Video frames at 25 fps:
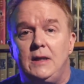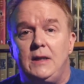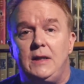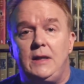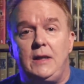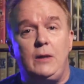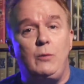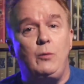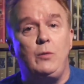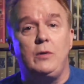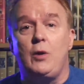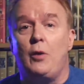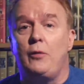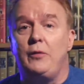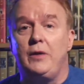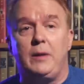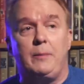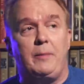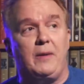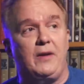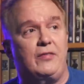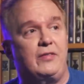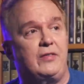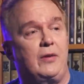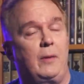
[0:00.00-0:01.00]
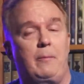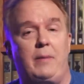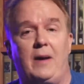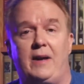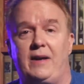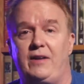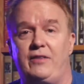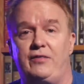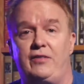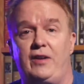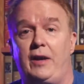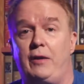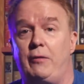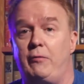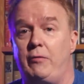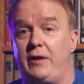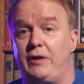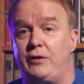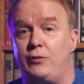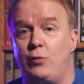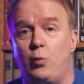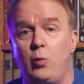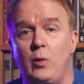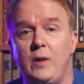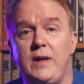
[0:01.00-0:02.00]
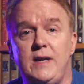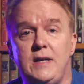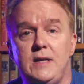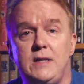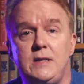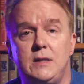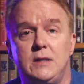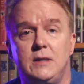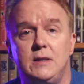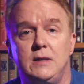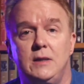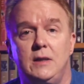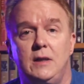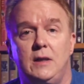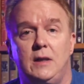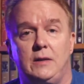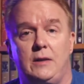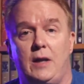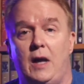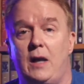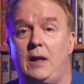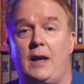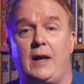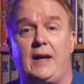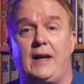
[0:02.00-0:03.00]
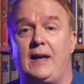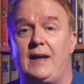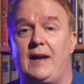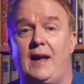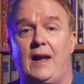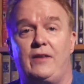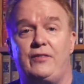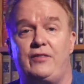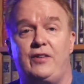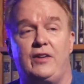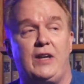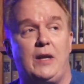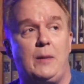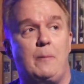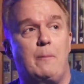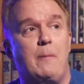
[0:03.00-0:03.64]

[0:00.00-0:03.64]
it would only be somebody's angry tweet. Not like it has any